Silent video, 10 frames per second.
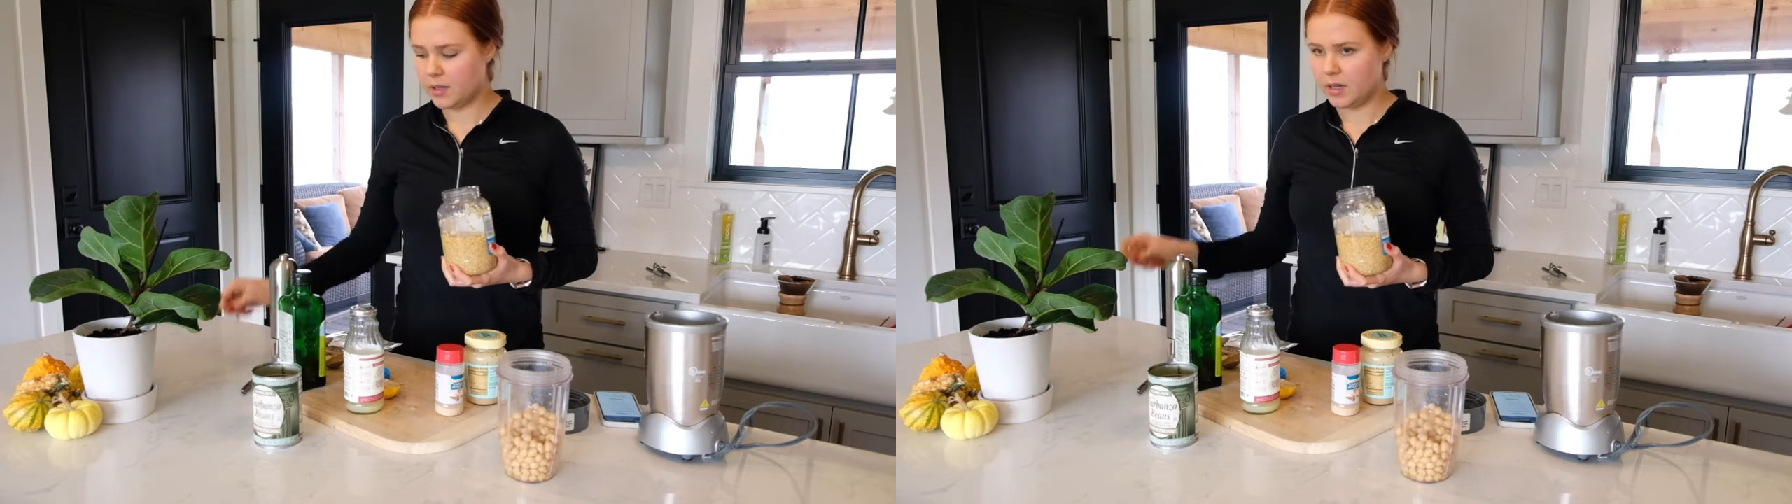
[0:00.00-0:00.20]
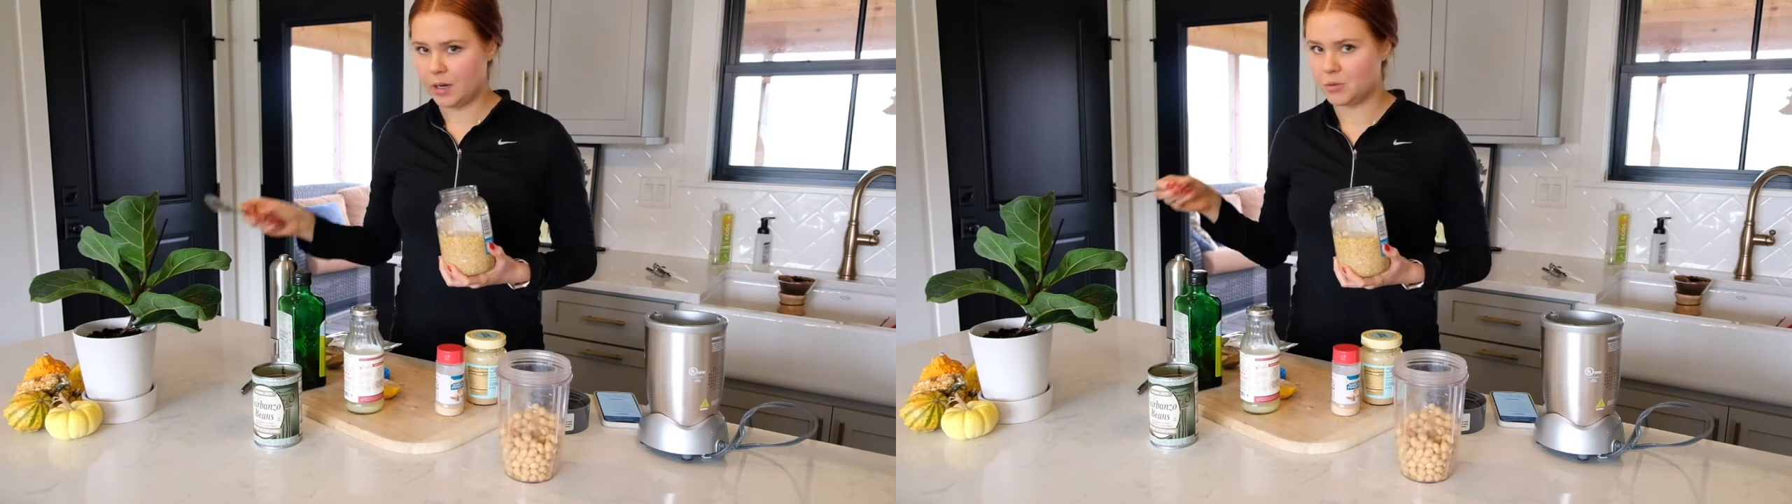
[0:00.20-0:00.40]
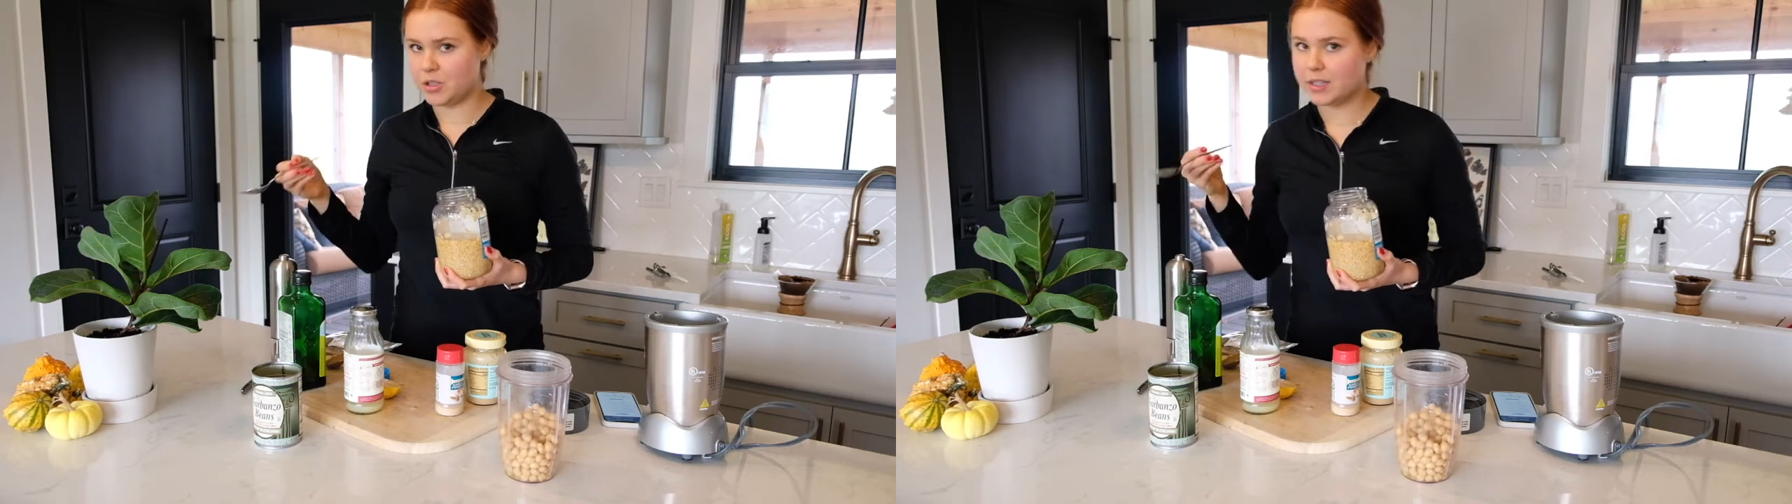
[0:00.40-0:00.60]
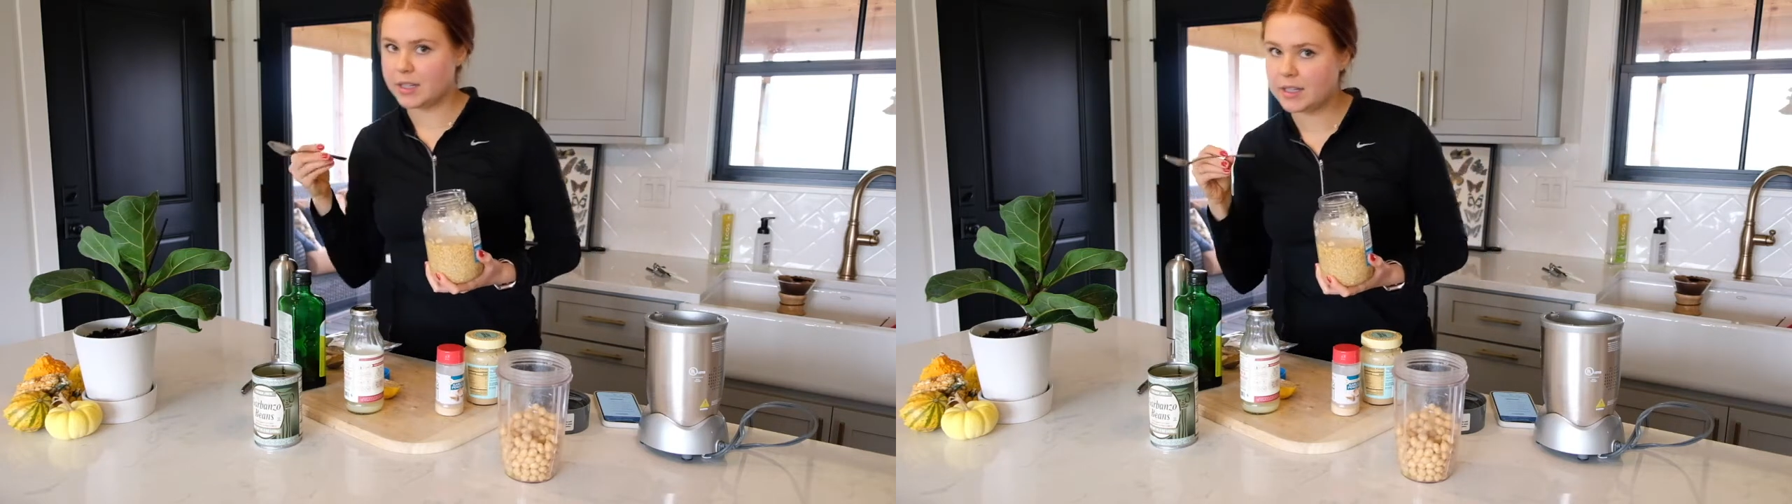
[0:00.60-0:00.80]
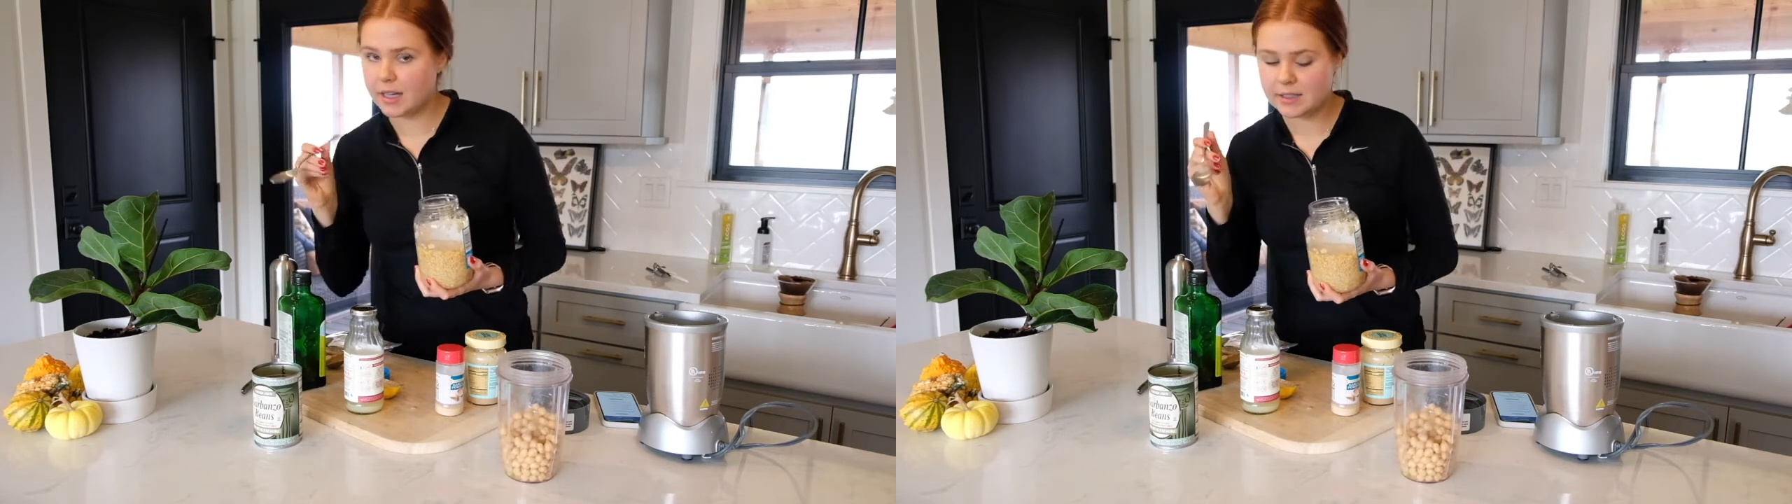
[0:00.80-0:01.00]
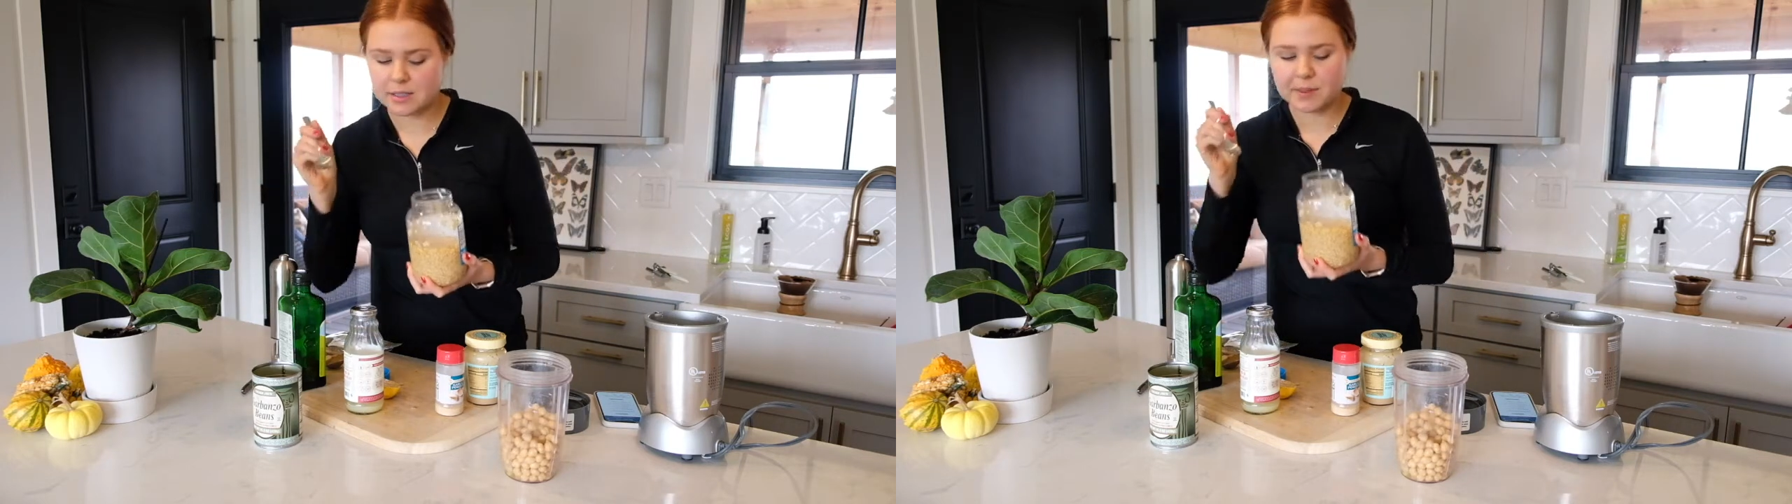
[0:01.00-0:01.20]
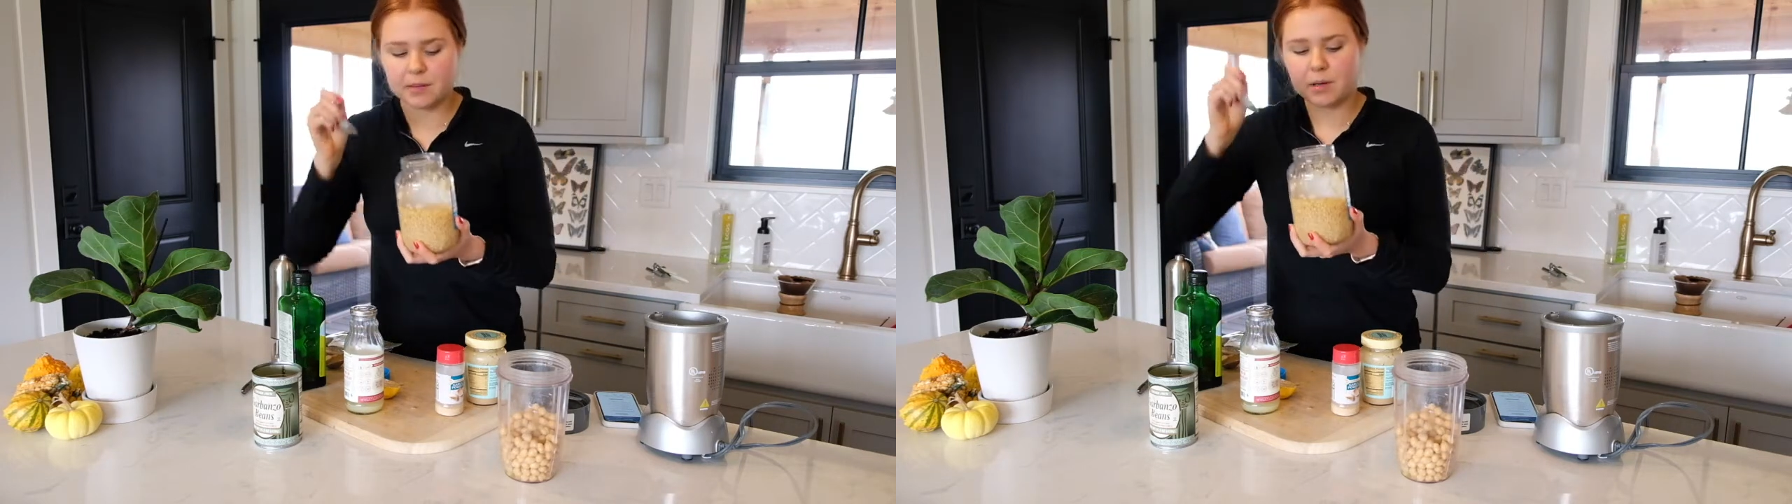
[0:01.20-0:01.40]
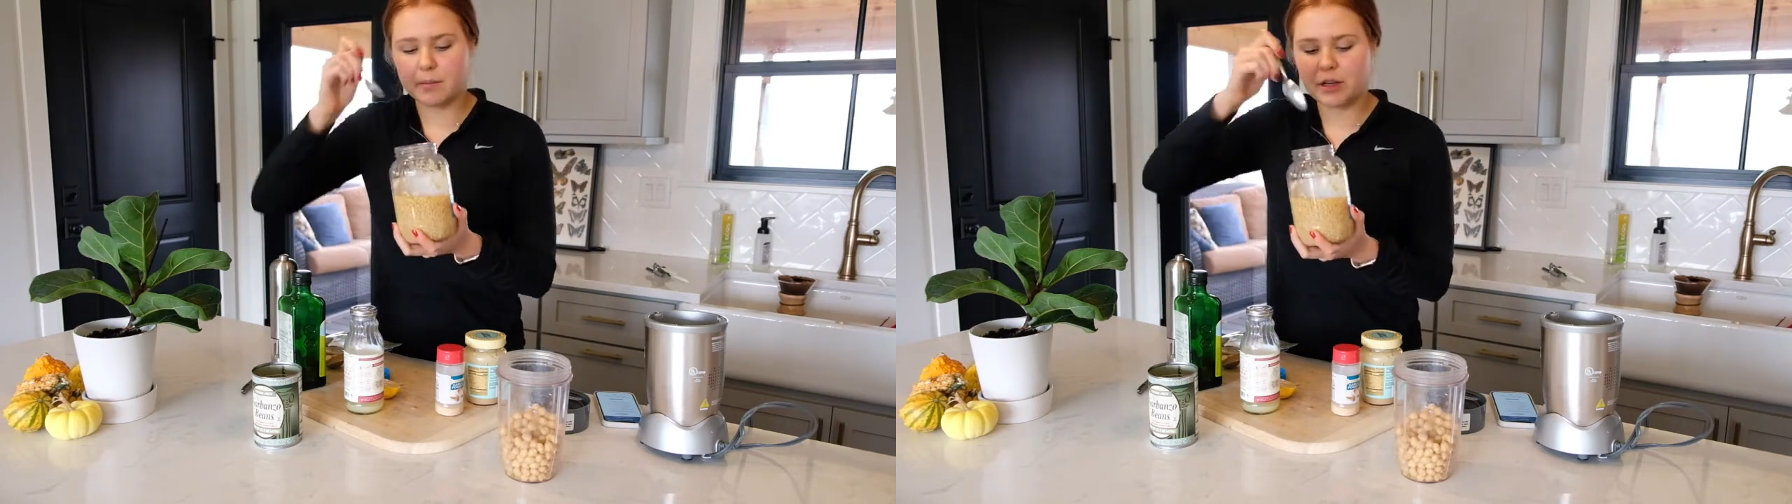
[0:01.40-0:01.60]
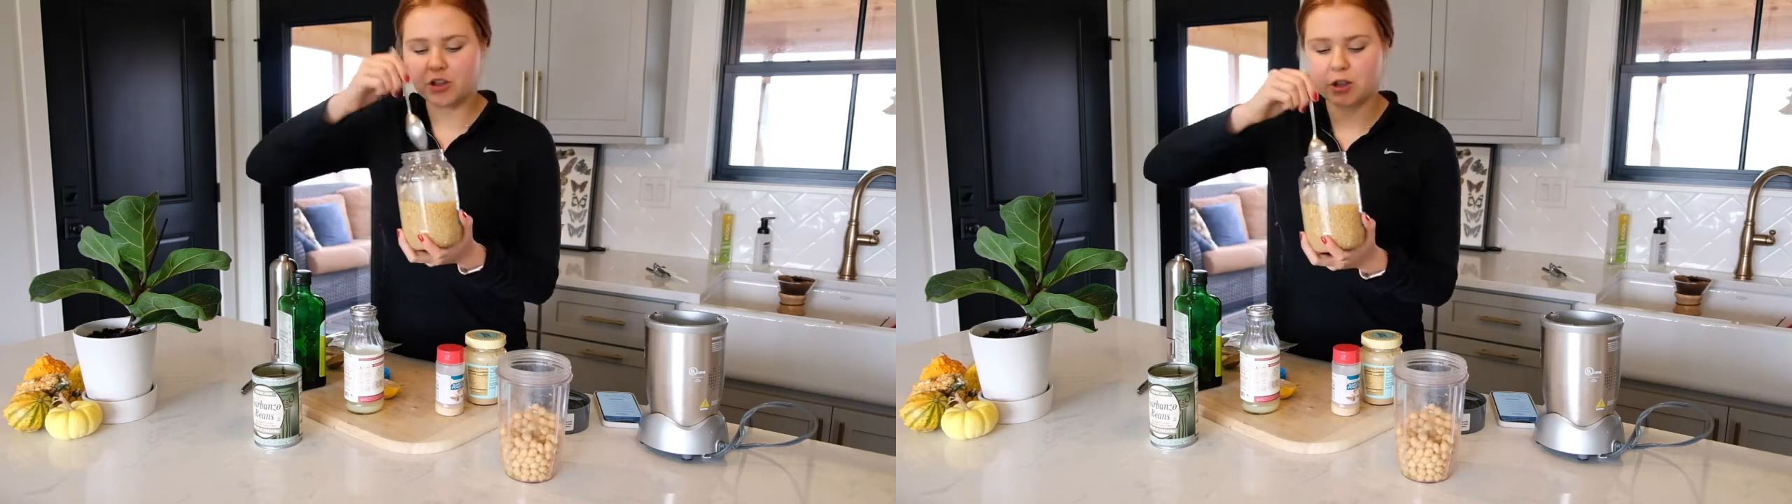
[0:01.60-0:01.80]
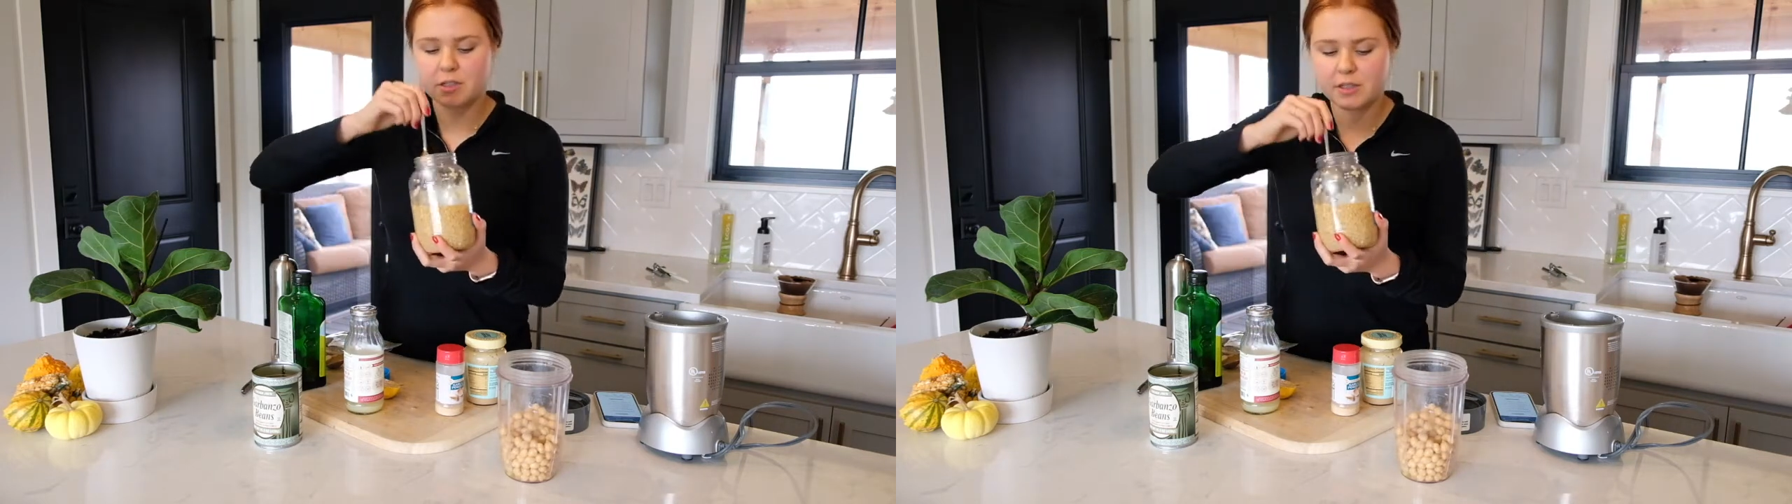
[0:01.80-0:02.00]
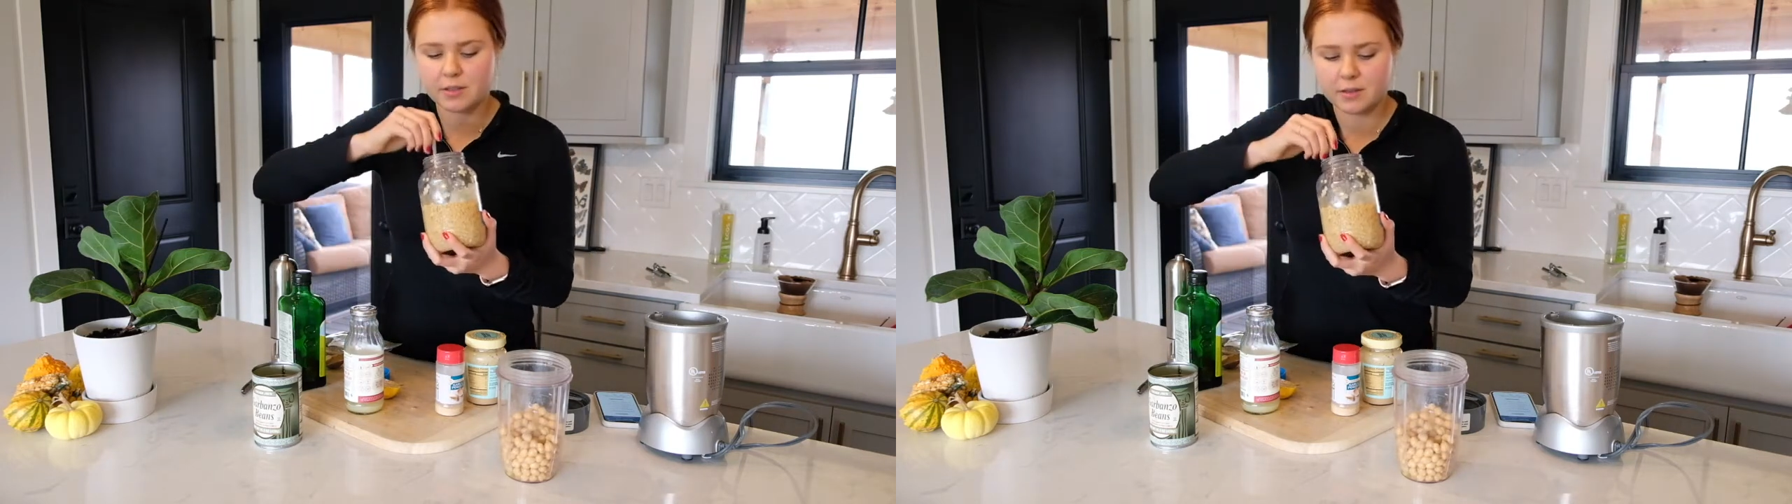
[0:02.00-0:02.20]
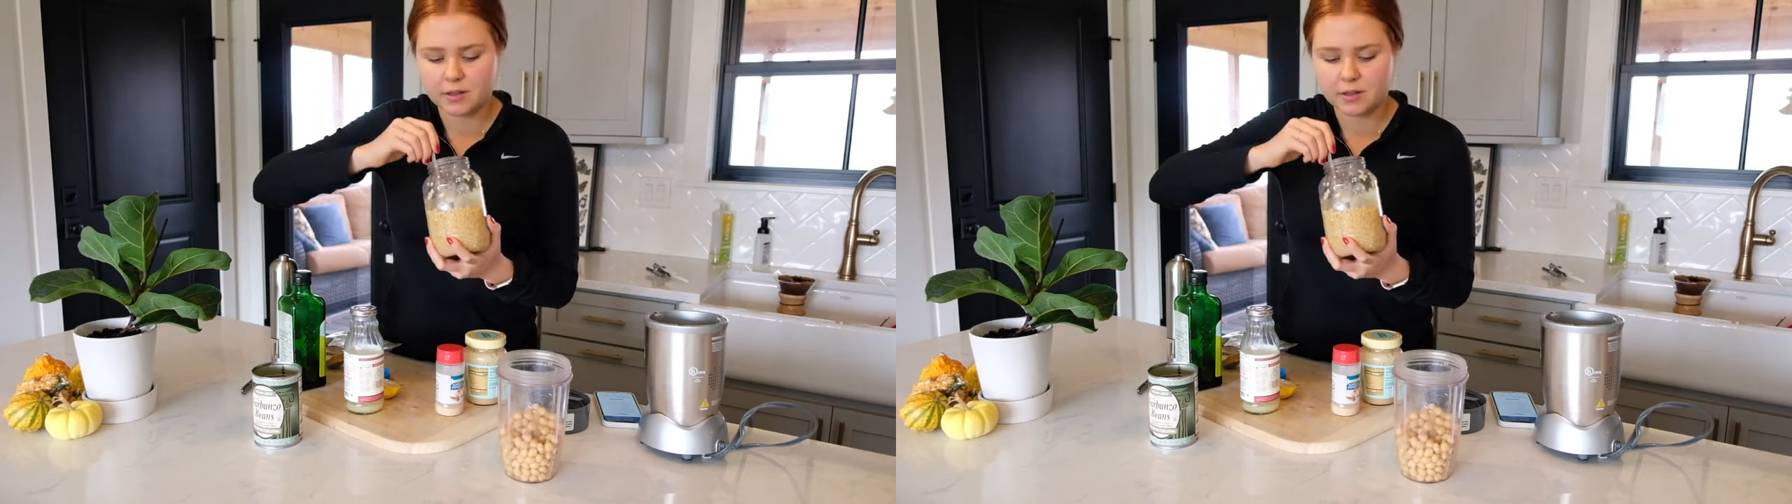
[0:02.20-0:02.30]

I'm just going to guesstimate my measures.